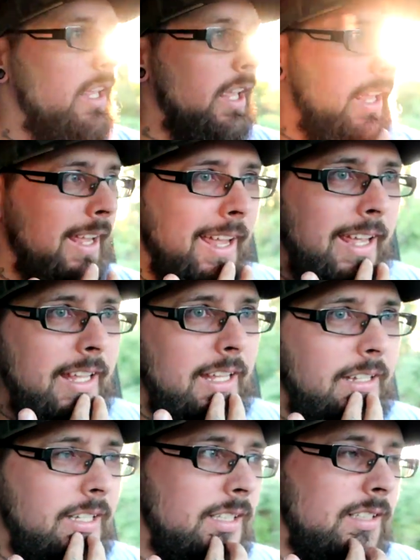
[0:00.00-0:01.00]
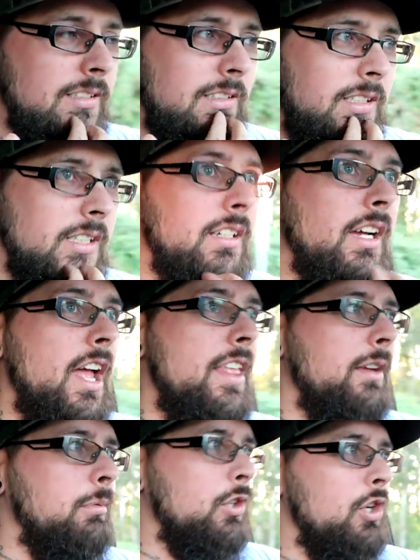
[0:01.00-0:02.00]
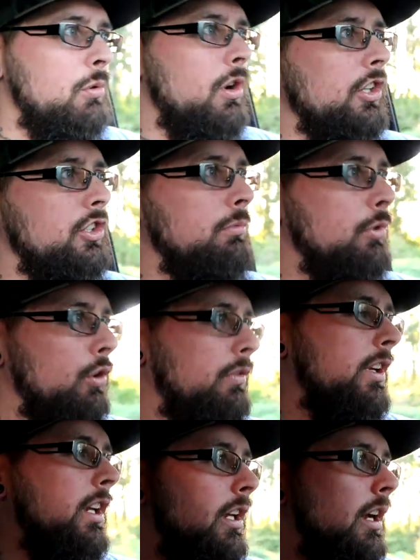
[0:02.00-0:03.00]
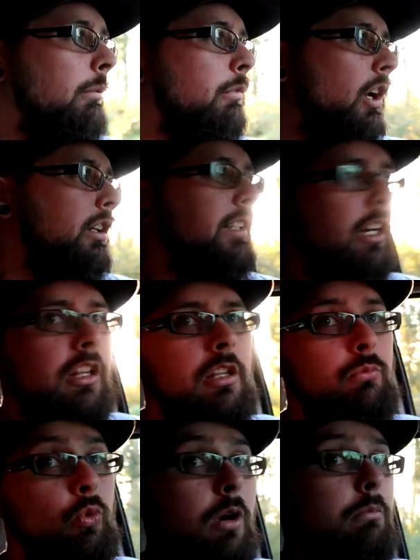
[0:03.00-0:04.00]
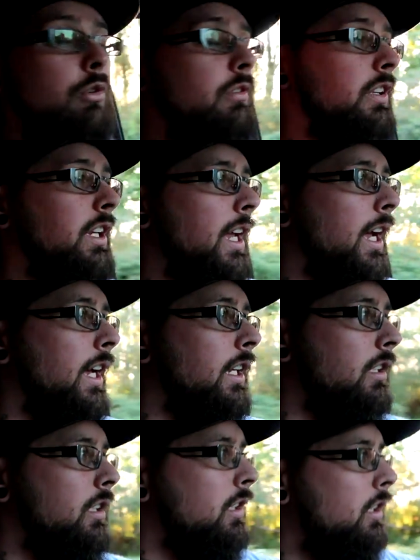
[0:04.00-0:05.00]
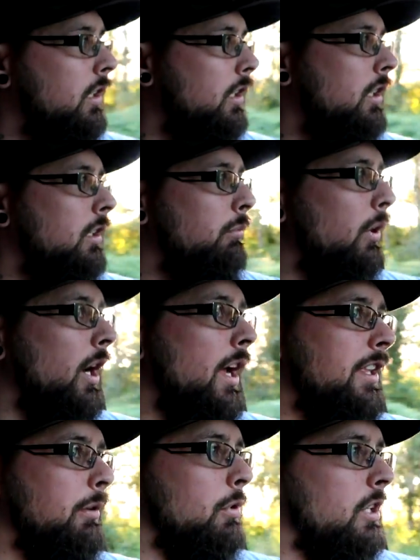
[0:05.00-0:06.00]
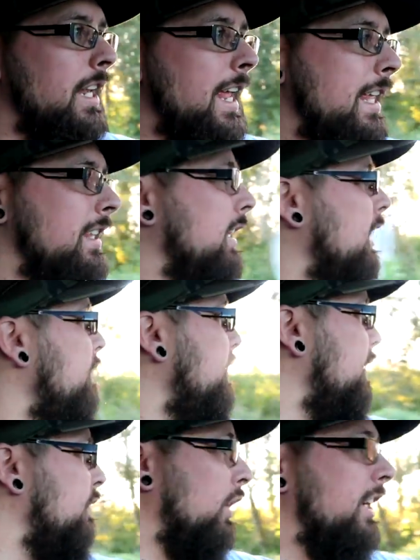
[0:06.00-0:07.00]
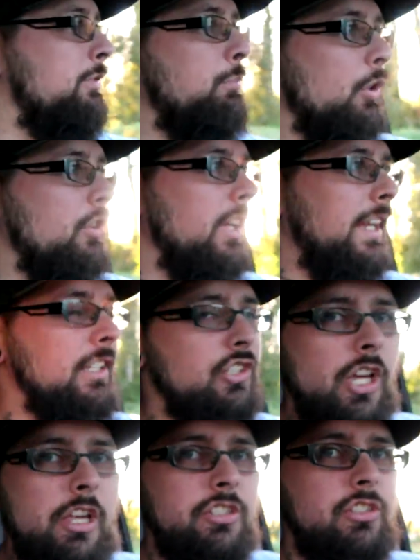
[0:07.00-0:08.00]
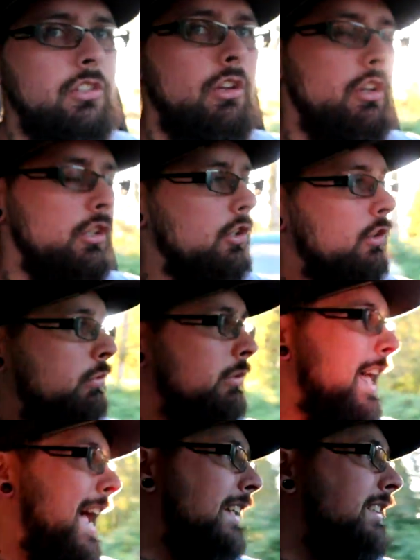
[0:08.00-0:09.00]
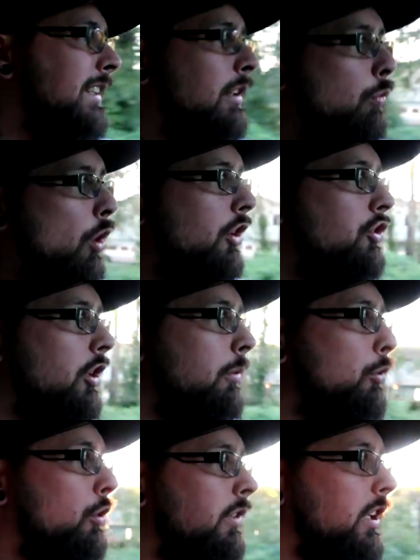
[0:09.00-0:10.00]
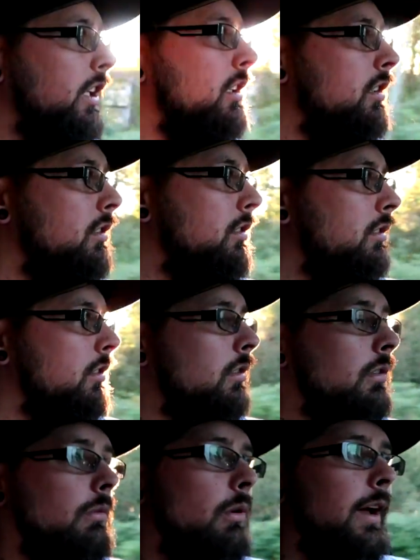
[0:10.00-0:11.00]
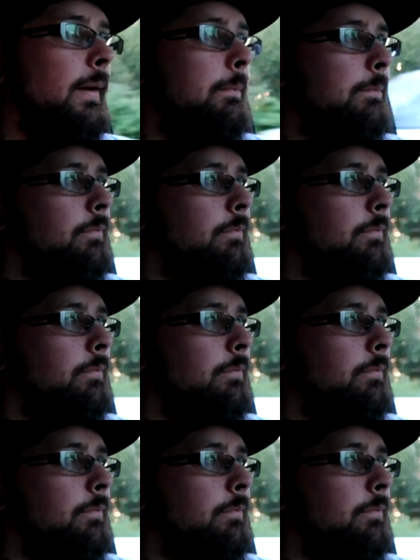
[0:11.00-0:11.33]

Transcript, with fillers: and I think we're gonna watch a movie. I'm not telling them what movie yet, but I think we're gonna end the evening for his birthday just relaxing and watching a movie. What?